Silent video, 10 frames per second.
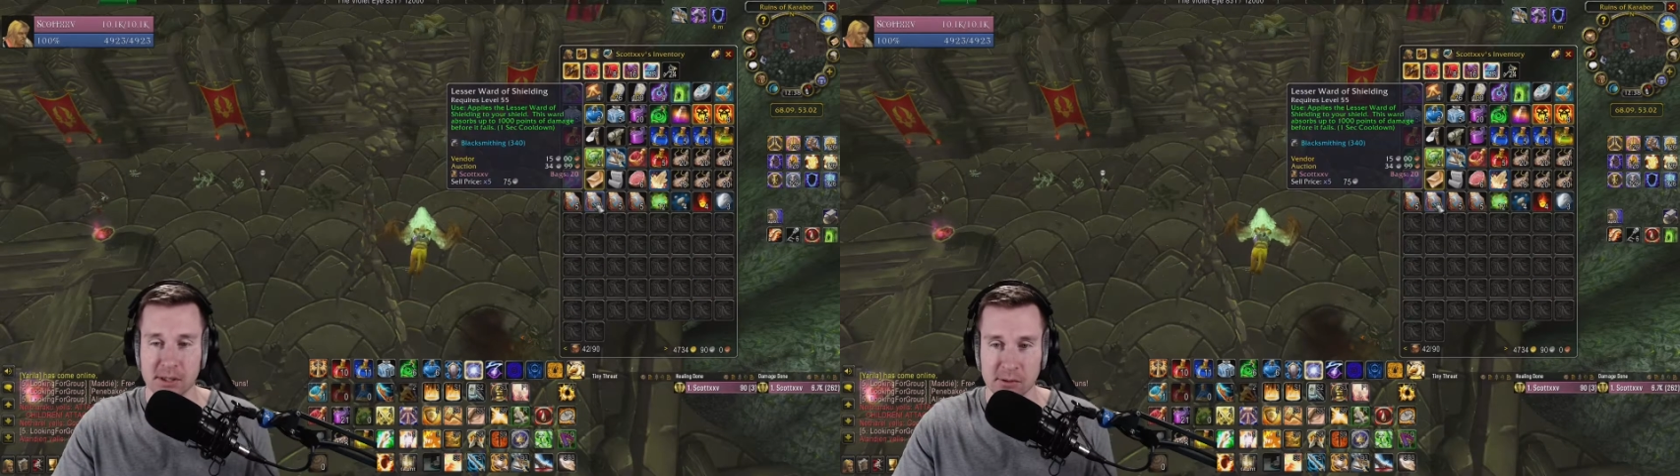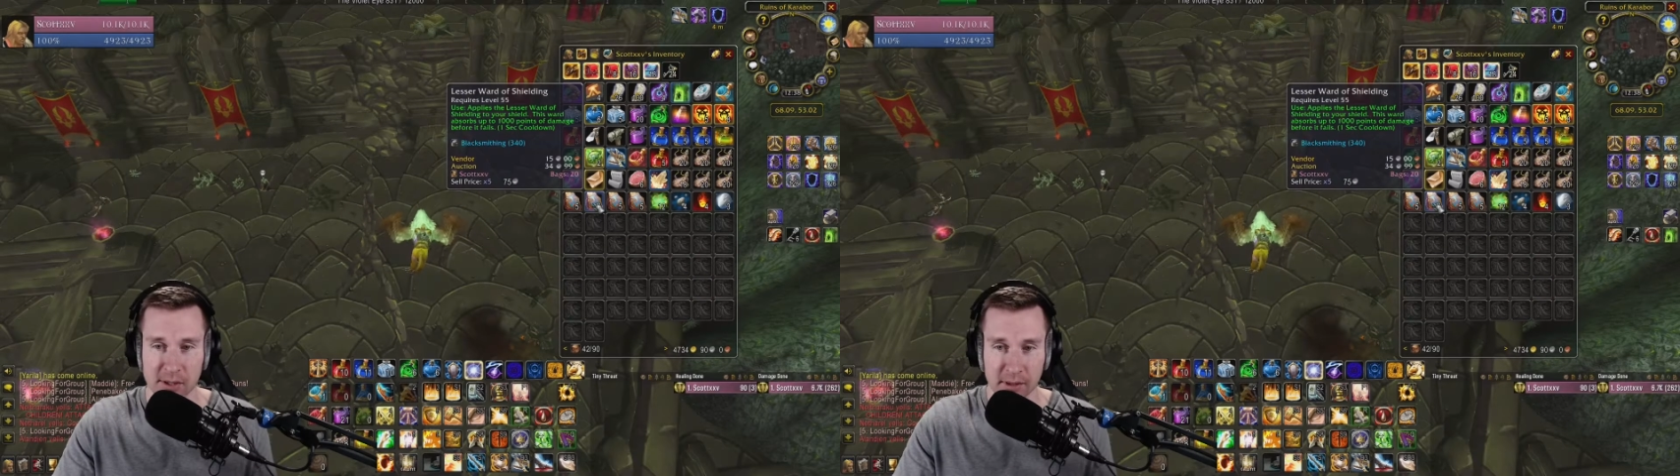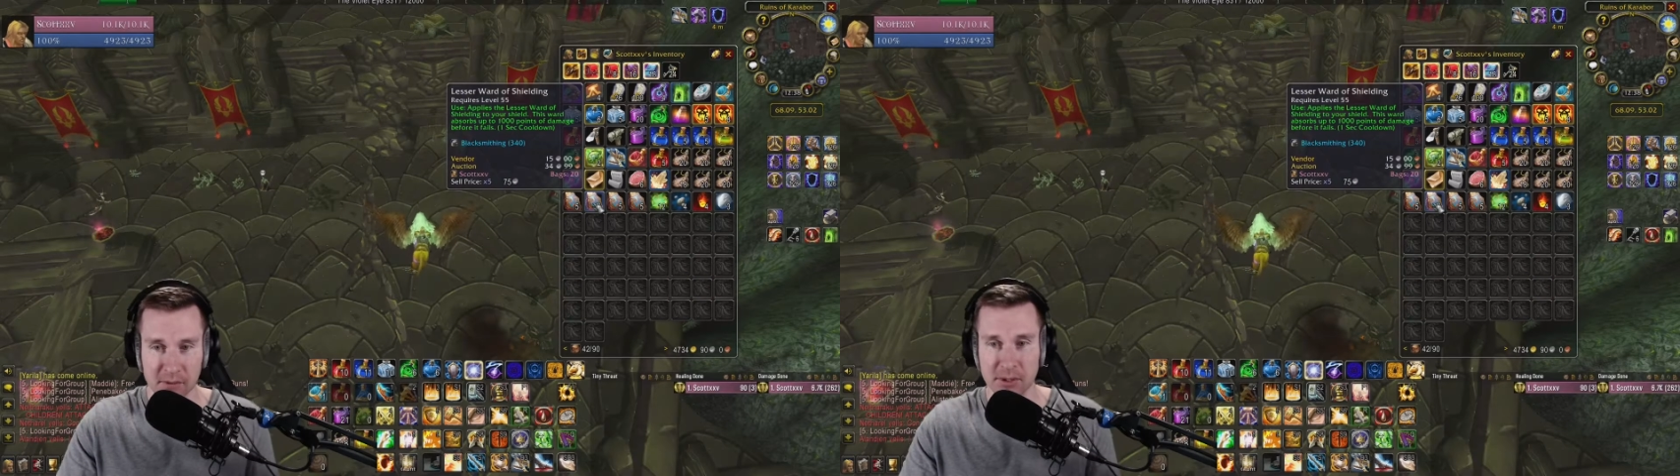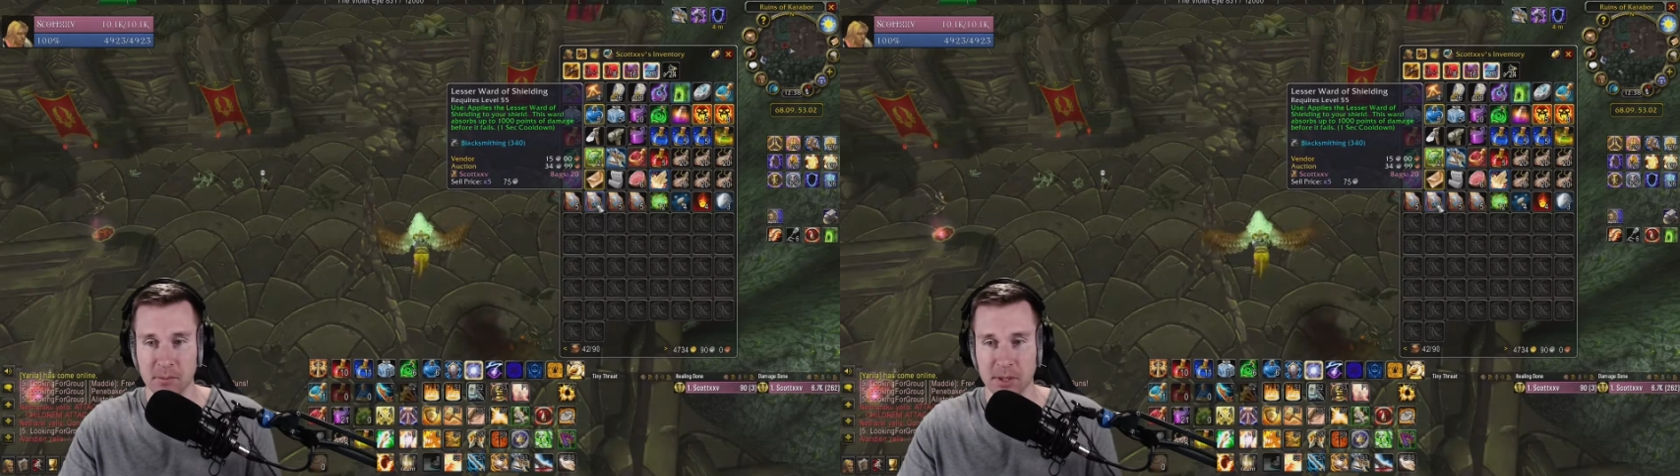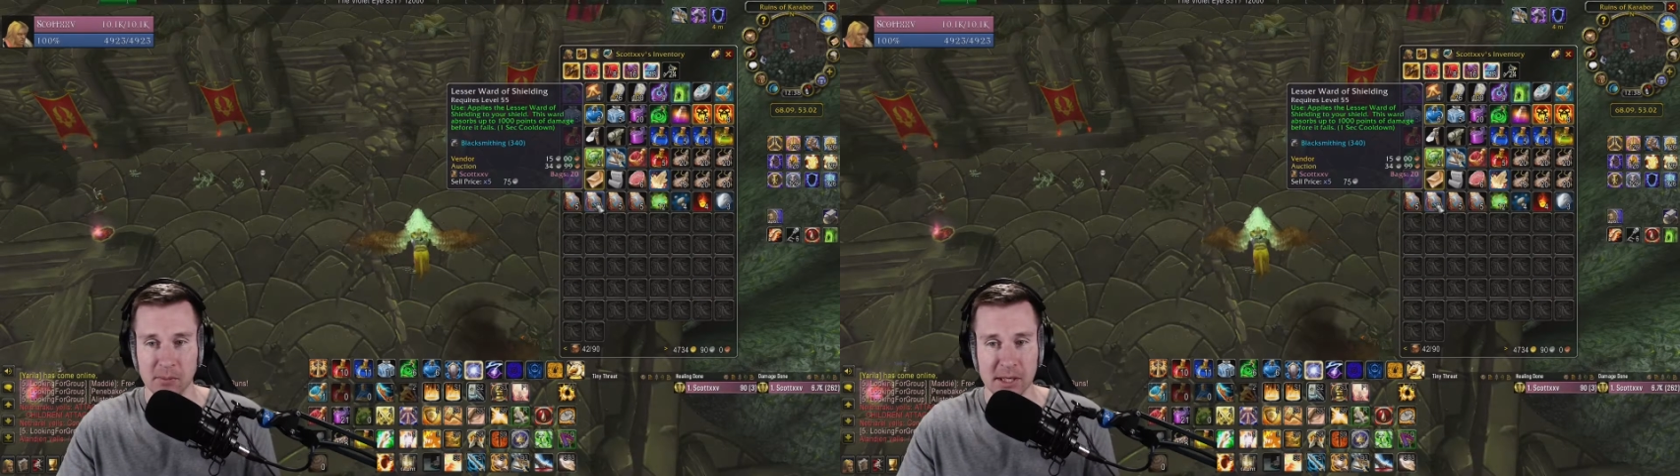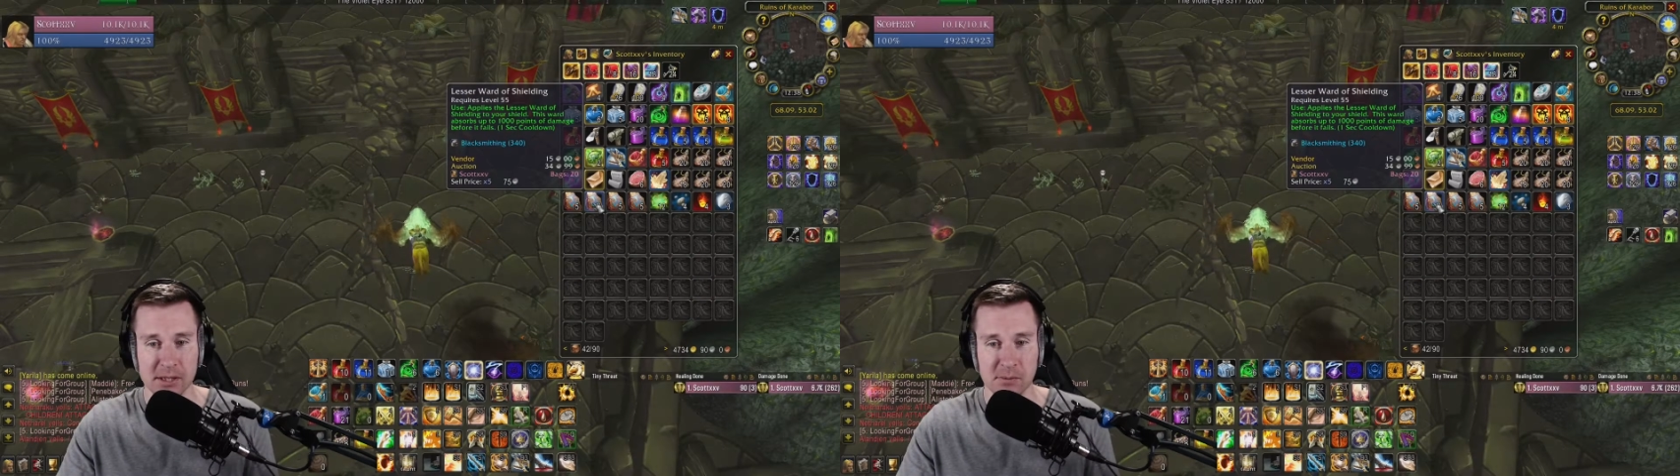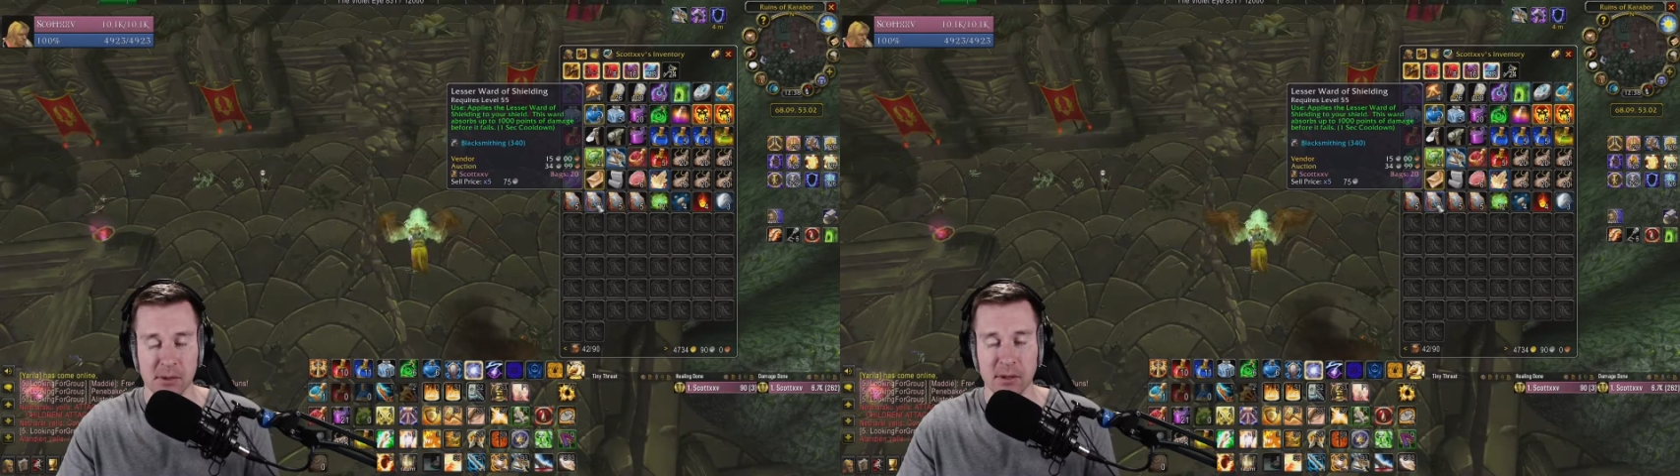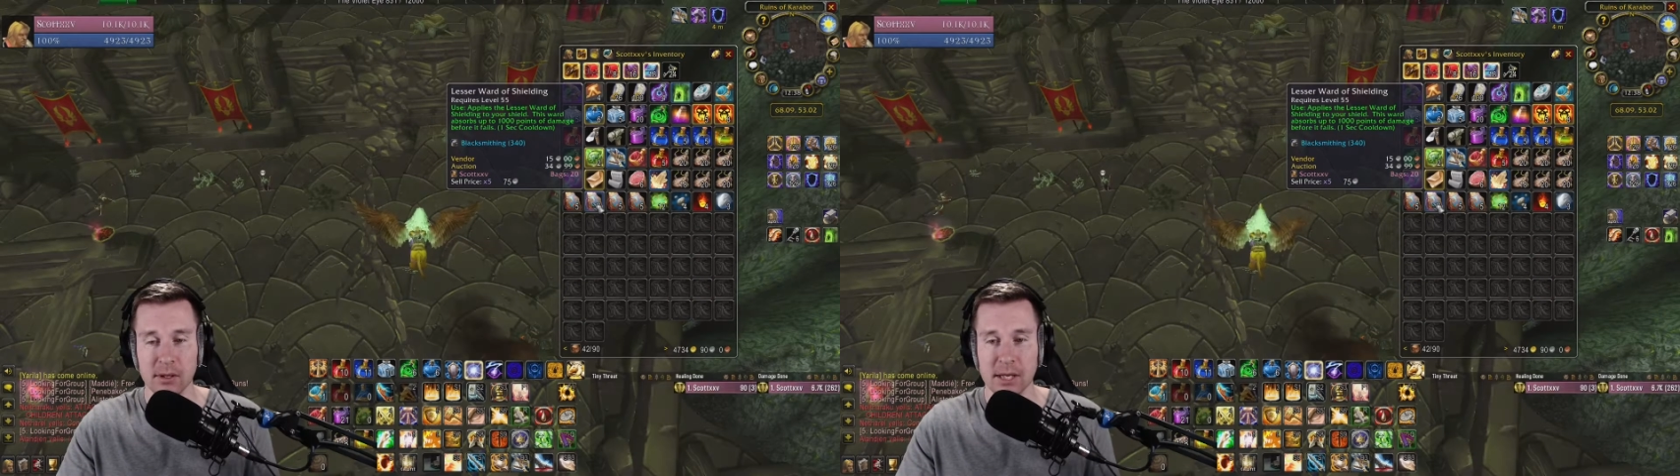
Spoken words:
I was leveling up my blacksmithing,